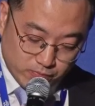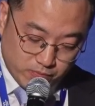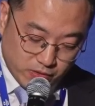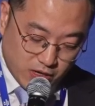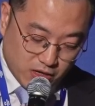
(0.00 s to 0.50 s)

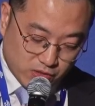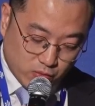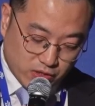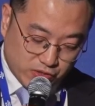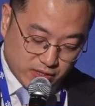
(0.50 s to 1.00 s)
Because
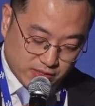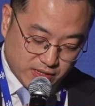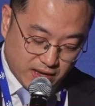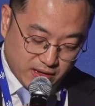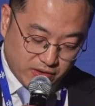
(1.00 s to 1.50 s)
we are
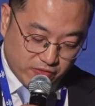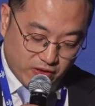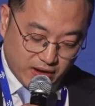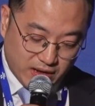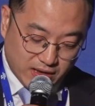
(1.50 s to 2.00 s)
just
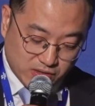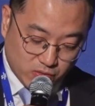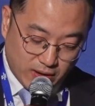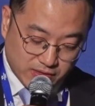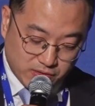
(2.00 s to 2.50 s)
identified as the
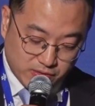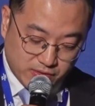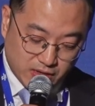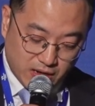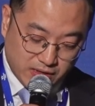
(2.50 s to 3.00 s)
Western
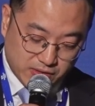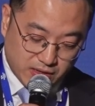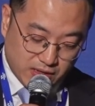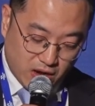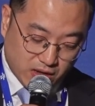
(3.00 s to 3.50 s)
Science
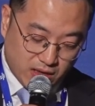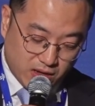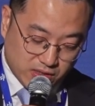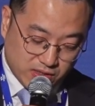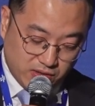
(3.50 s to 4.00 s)
and
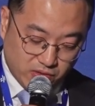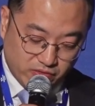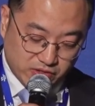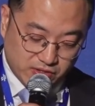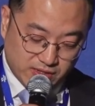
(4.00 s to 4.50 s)
Technology
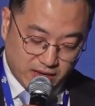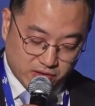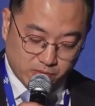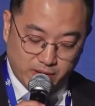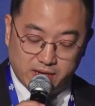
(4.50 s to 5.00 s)
Innovation
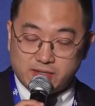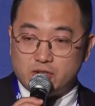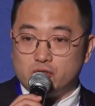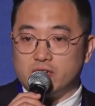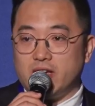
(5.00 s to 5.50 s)
Center by the
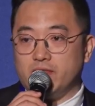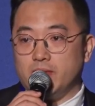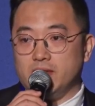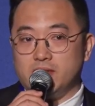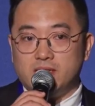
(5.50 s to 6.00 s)
central
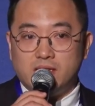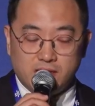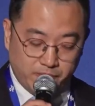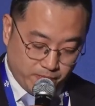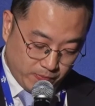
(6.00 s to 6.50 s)
government.
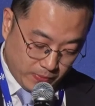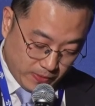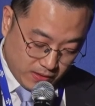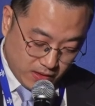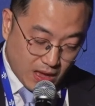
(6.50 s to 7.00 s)

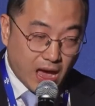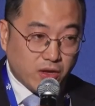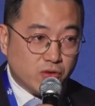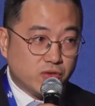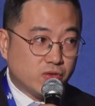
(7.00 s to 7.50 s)
I
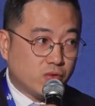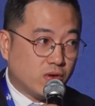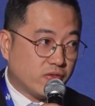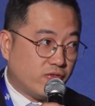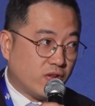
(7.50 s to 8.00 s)
used to
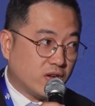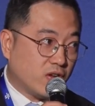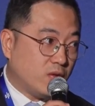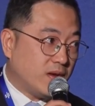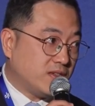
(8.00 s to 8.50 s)
work for the
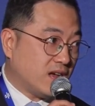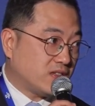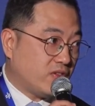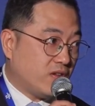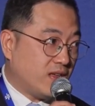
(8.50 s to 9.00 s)
Goldman
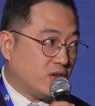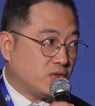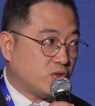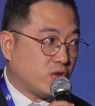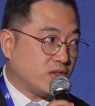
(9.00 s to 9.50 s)
Sachs for a
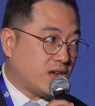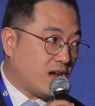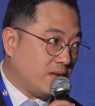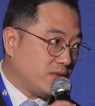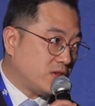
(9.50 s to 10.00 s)
little short
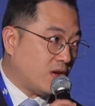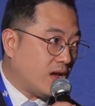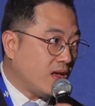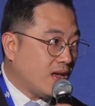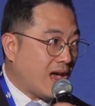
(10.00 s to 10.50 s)
time, so
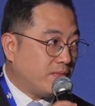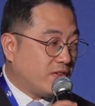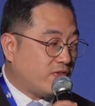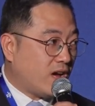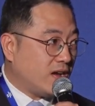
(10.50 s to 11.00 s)
I, I'm
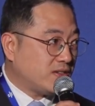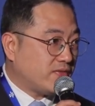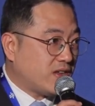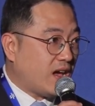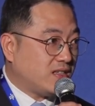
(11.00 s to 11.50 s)
the finance
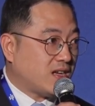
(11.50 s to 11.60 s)
of high